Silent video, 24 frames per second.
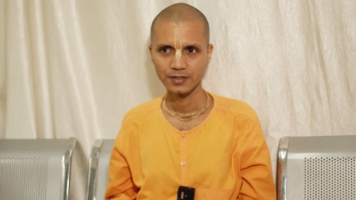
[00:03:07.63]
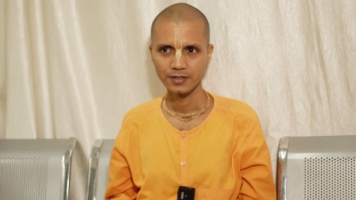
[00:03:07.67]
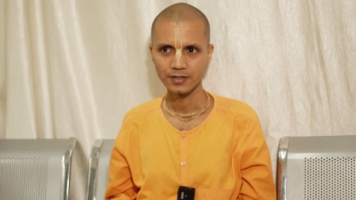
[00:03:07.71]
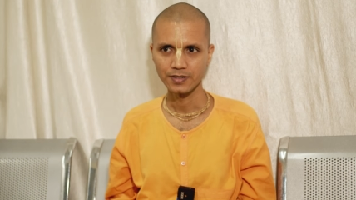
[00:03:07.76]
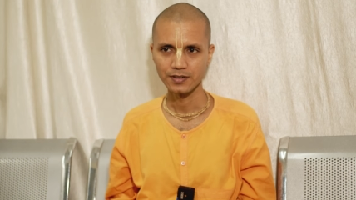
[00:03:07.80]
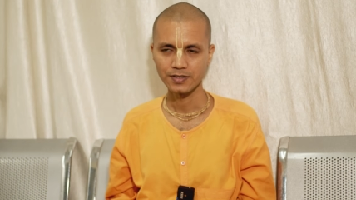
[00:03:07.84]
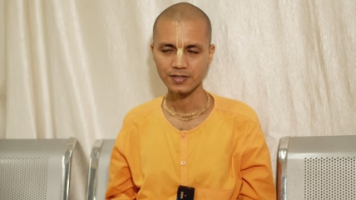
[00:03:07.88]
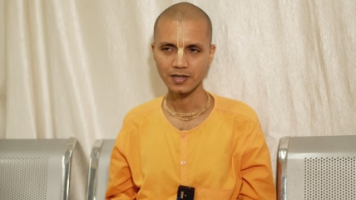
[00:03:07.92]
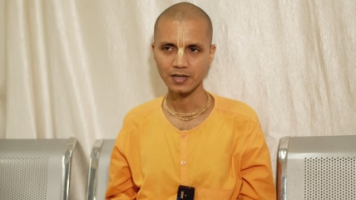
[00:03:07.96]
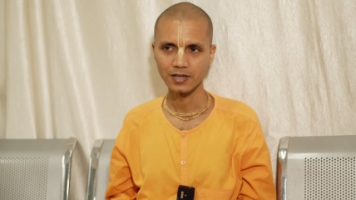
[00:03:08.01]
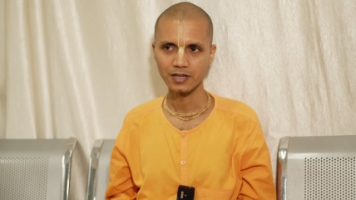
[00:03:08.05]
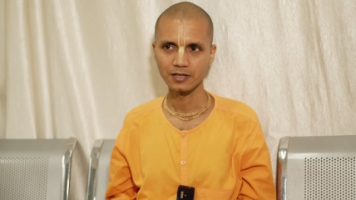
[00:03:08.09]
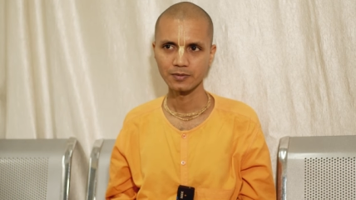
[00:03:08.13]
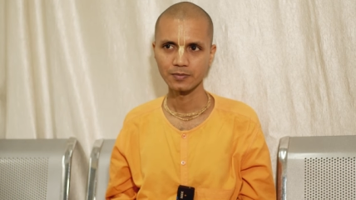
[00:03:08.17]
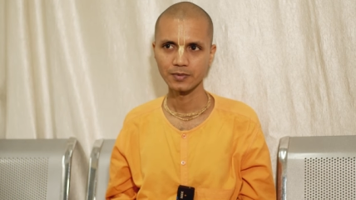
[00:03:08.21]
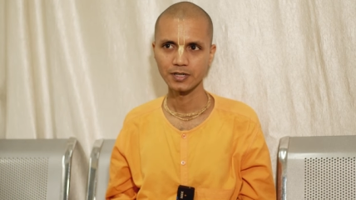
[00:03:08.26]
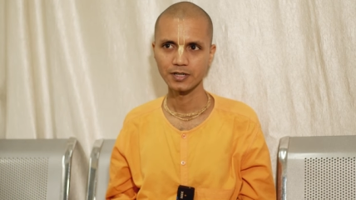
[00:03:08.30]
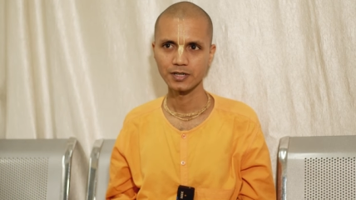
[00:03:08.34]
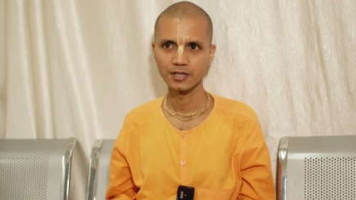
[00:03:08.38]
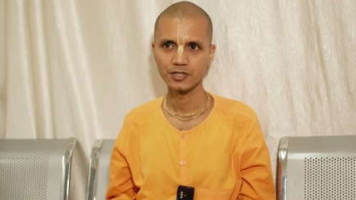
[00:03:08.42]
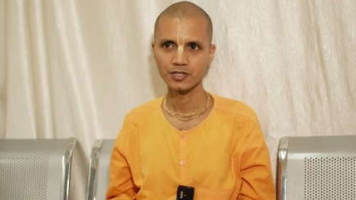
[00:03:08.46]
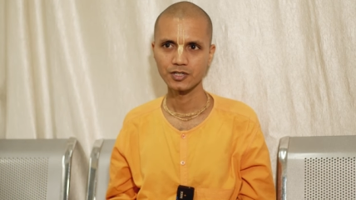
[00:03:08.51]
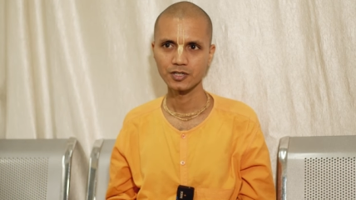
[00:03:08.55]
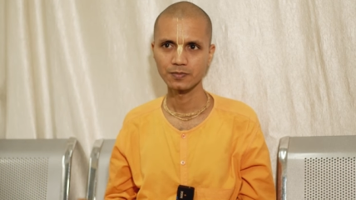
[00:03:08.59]
In silent
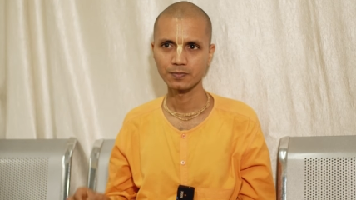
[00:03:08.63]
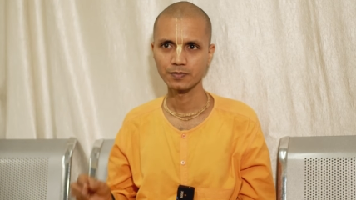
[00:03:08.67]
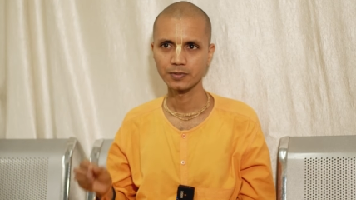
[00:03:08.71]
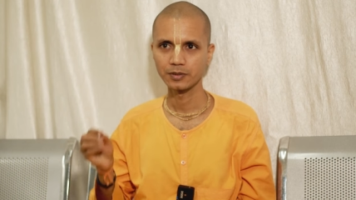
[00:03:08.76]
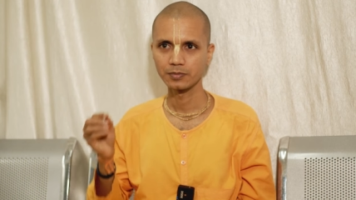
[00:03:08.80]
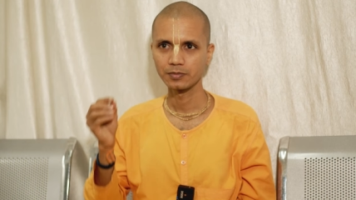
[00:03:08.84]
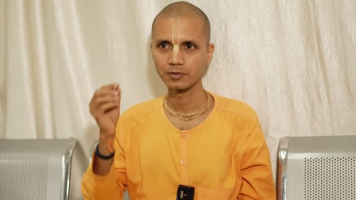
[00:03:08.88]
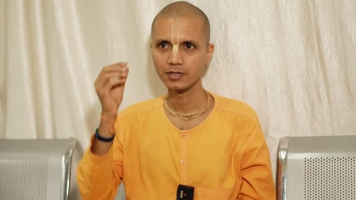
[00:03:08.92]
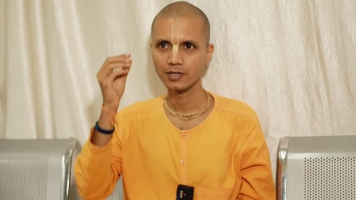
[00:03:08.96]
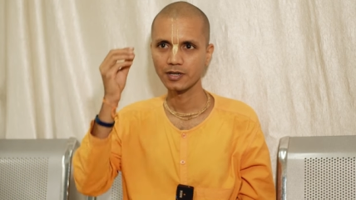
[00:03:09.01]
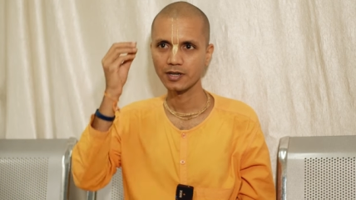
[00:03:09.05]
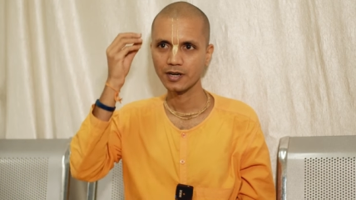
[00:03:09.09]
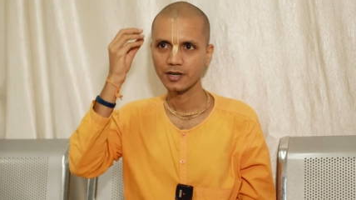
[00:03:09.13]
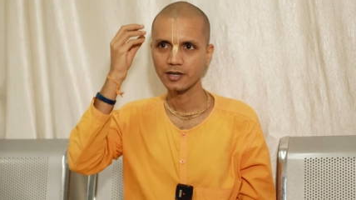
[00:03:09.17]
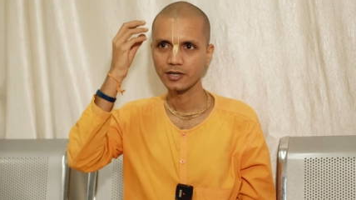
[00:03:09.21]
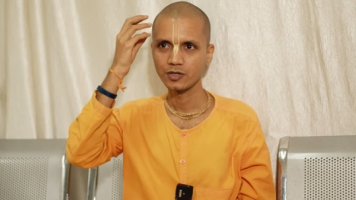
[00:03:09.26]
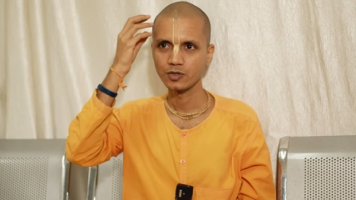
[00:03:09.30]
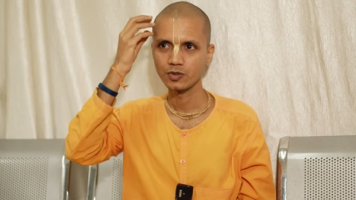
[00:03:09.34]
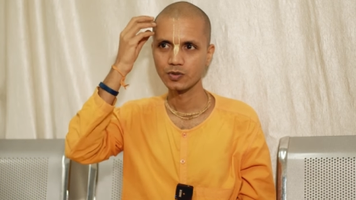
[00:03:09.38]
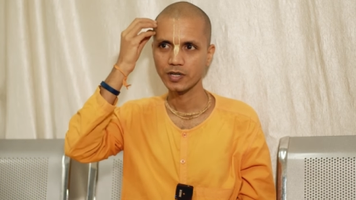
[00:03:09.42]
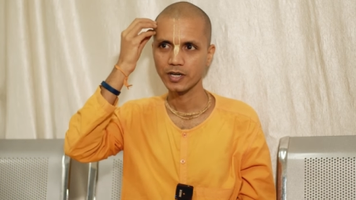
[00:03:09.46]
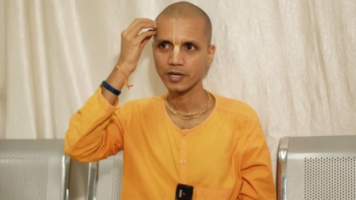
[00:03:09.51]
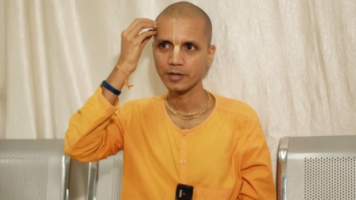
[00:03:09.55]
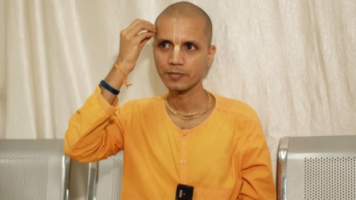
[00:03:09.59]
meditation, people try
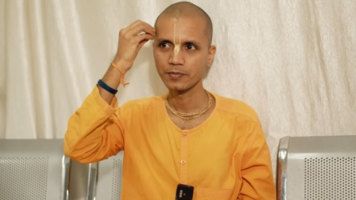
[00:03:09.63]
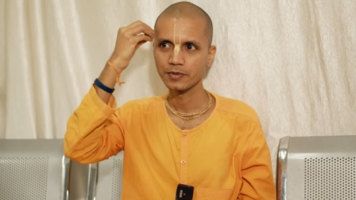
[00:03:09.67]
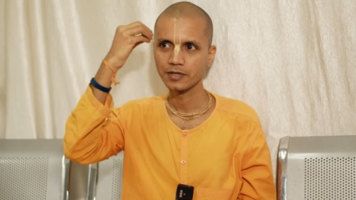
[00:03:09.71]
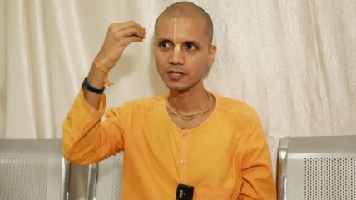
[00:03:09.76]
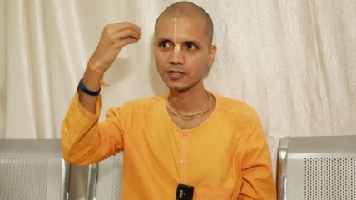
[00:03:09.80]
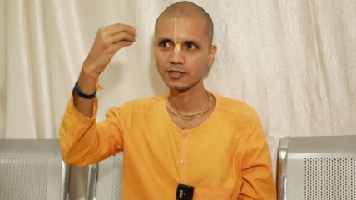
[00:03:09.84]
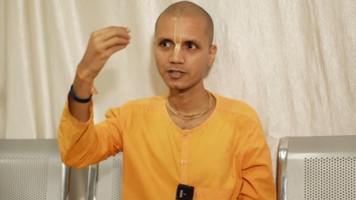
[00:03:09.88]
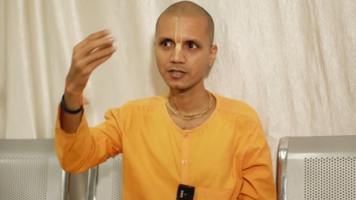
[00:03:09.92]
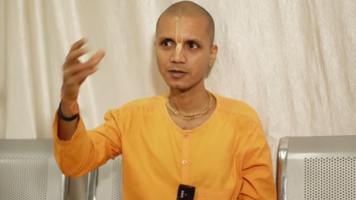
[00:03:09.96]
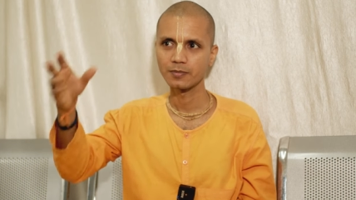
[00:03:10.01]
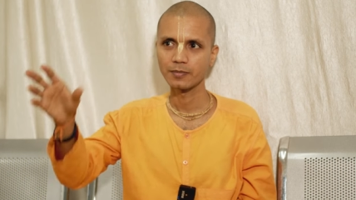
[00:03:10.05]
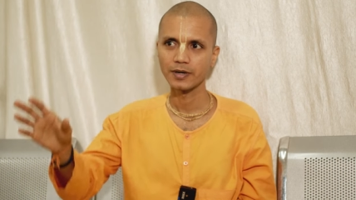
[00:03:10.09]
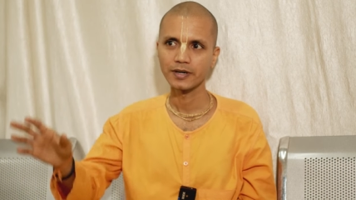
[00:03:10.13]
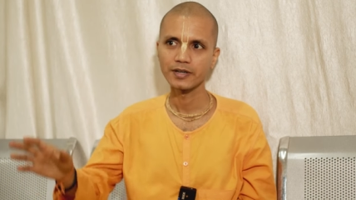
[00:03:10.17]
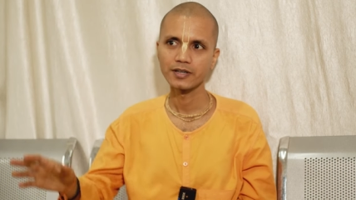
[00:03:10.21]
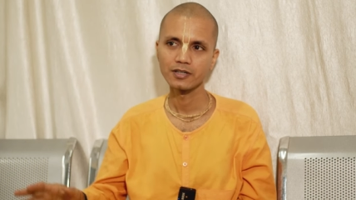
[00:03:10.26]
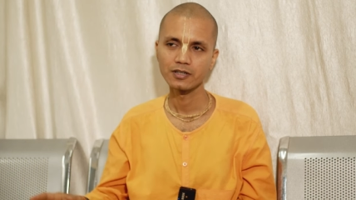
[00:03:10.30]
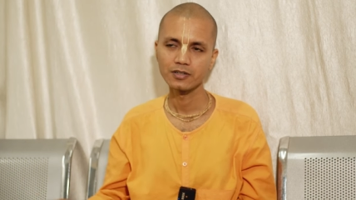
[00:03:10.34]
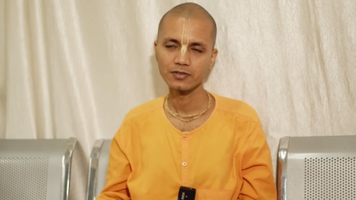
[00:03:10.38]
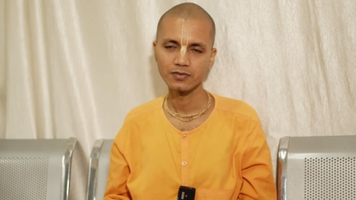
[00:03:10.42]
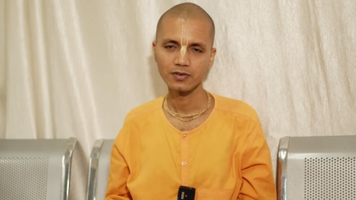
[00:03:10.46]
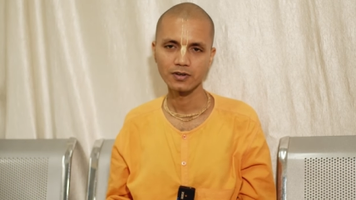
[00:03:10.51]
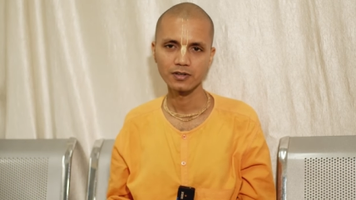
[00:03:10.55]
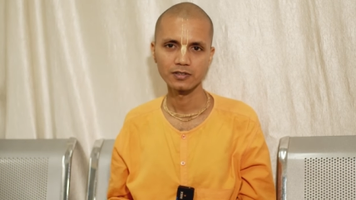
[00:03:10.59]
to empty their
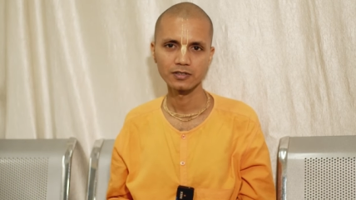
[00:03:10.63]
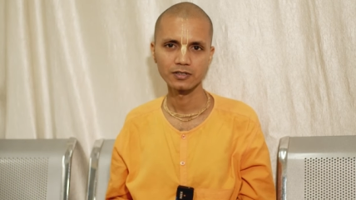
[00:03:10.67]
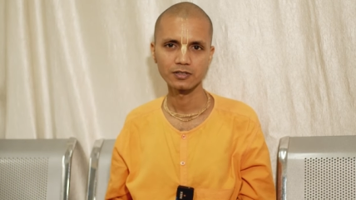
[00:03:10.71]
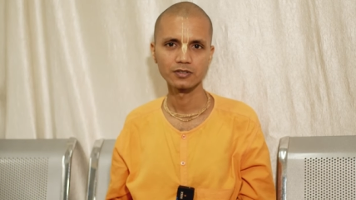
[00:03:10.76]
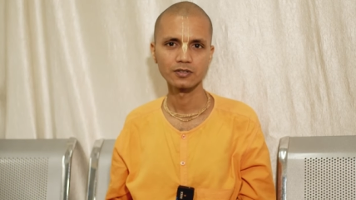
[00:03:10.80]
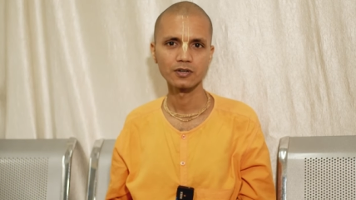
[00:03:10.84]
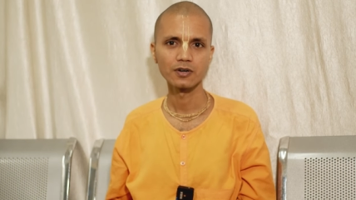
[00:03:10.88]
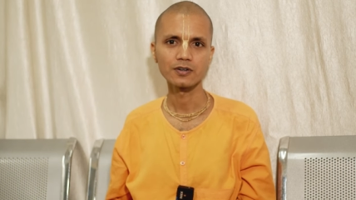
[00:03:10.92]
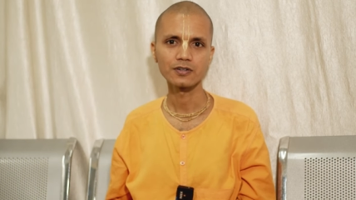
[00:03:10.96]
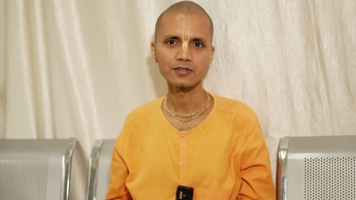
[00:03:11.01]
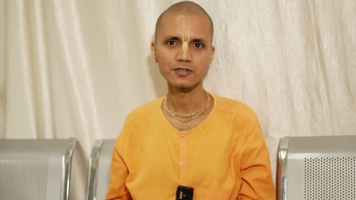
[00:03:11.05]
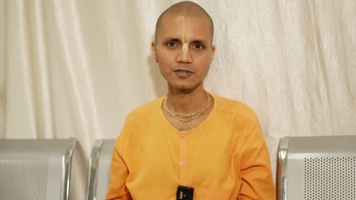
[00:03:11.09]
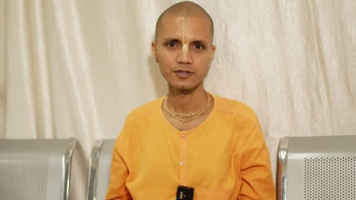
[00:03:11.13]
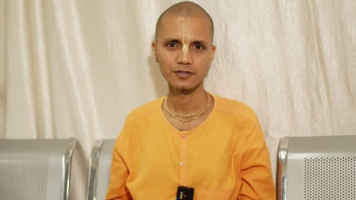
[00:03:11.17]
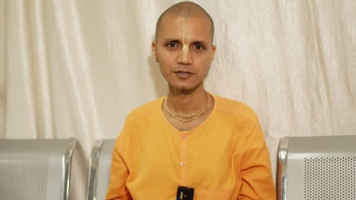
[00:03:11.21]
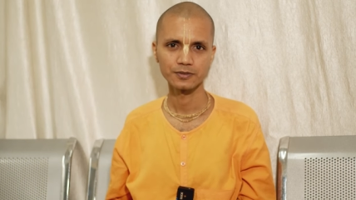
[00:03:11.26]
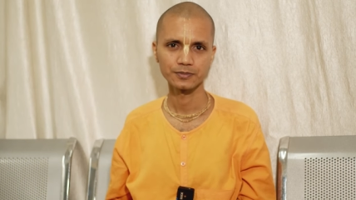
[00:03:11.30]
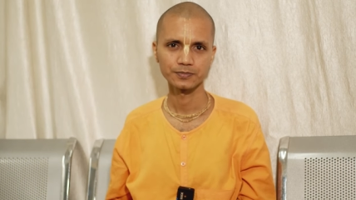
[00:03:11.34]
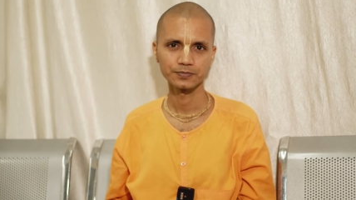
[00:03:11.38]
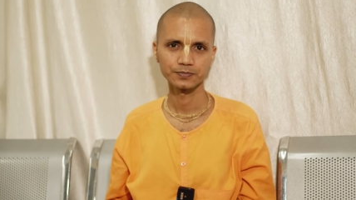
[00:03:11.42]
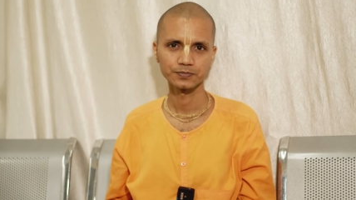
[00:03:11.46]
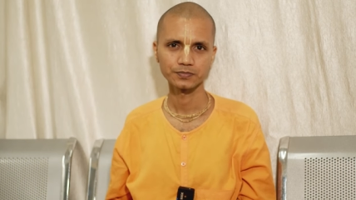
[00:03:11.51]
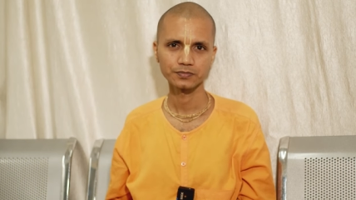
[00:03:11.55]
mind of all the thoughts,